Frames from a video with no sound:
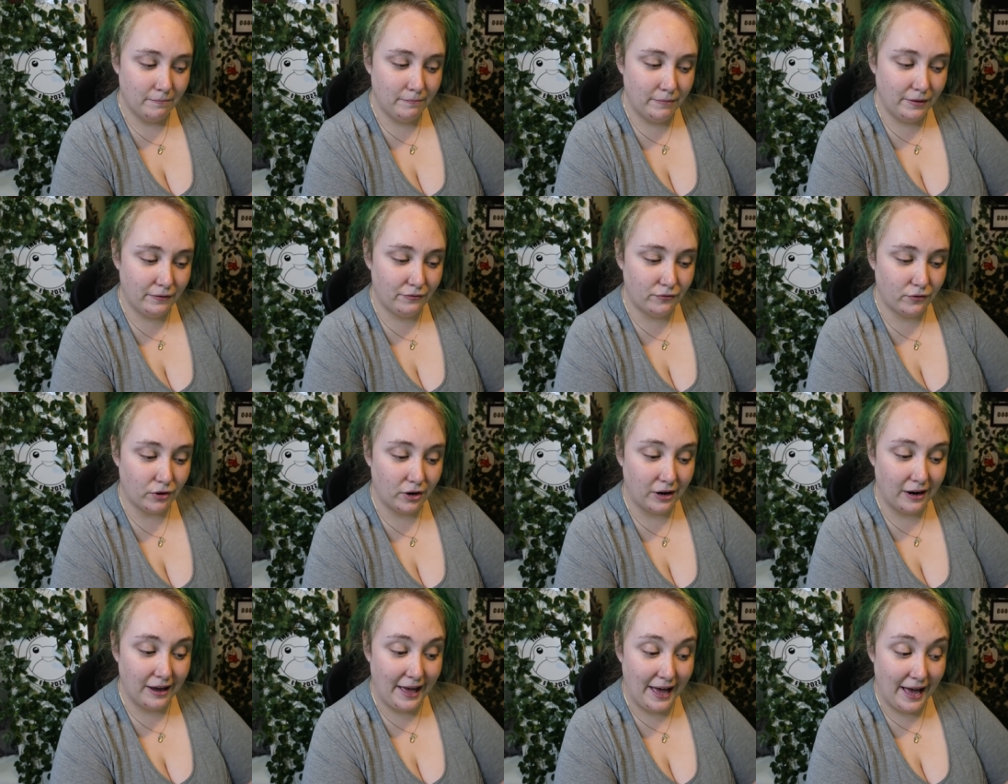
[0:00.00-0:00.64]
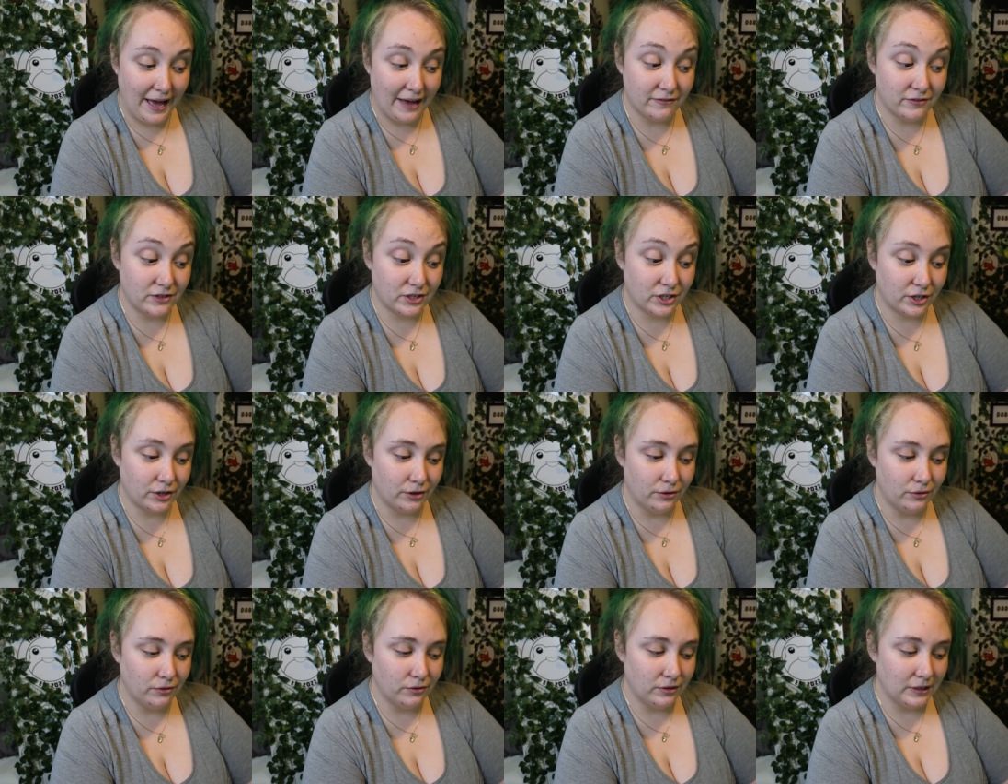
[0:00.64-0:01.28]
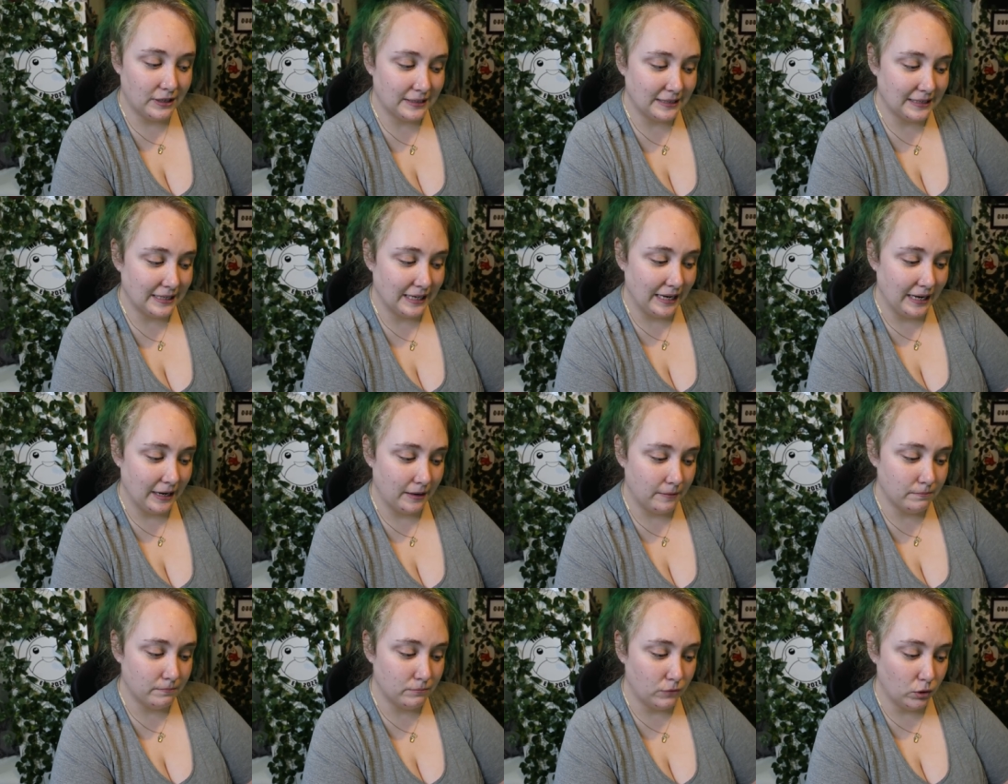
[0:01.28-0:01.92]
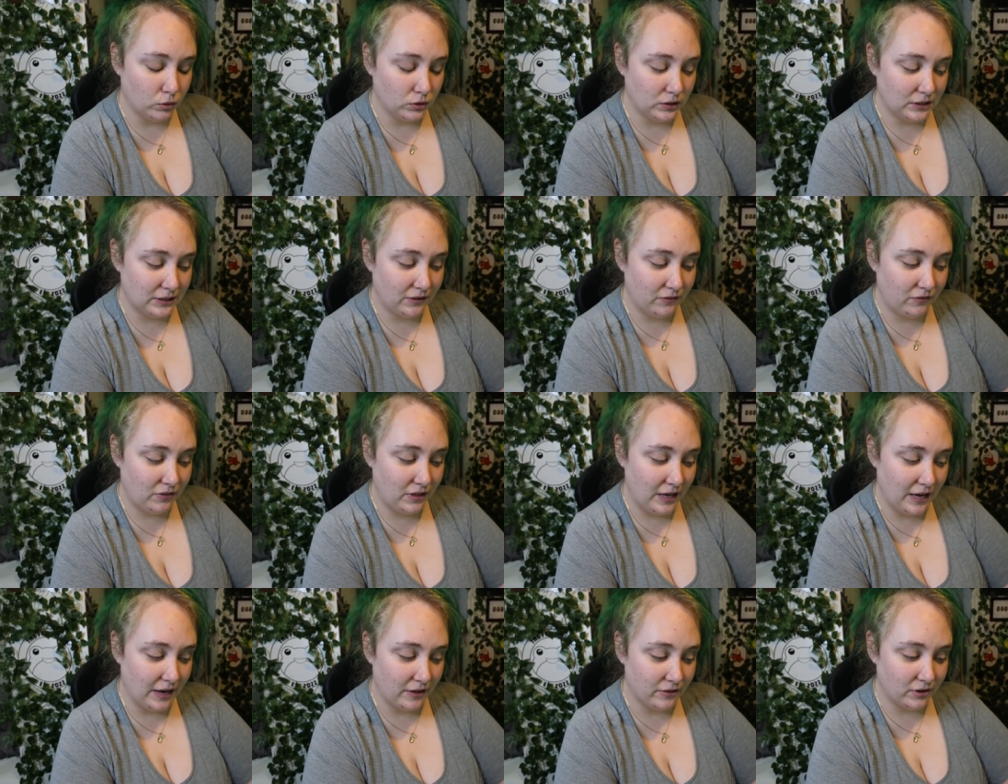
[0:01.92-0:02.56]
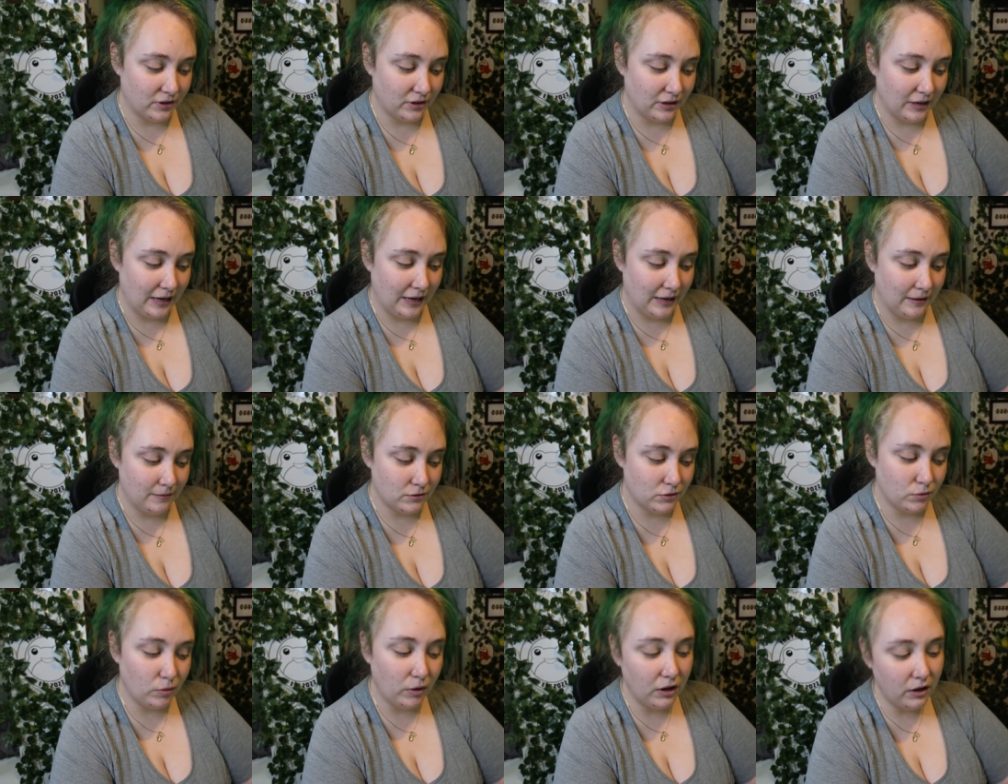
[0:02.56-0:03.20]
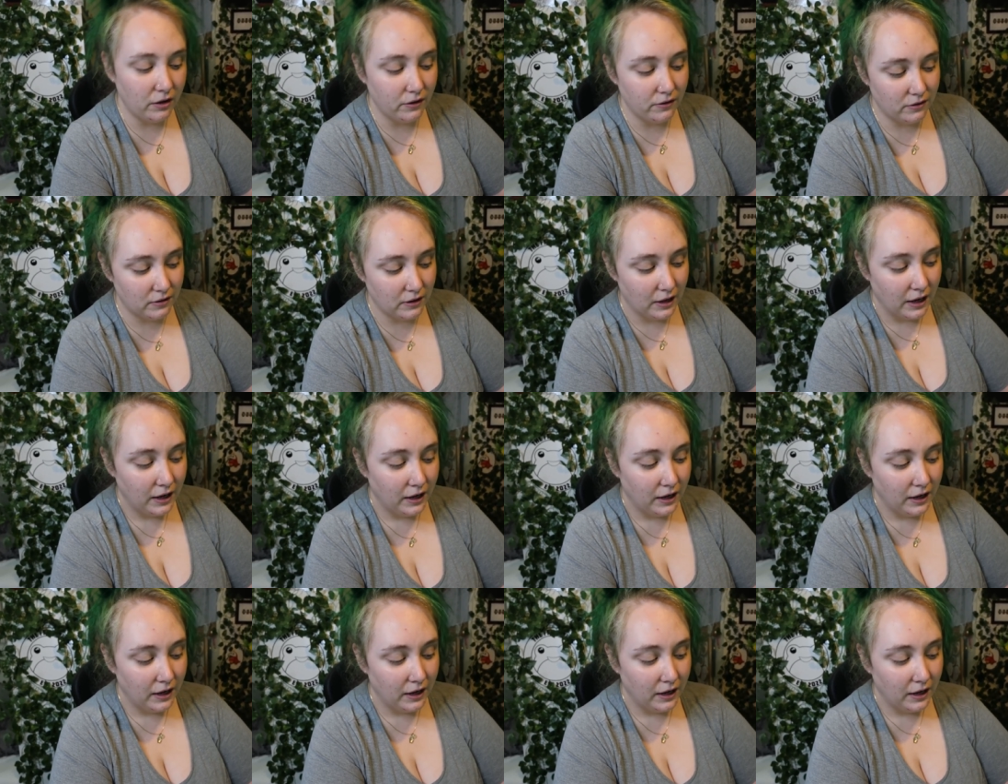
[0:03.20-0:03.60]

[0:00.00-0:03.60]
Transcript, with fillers: before I have to go because like most of the other games, well,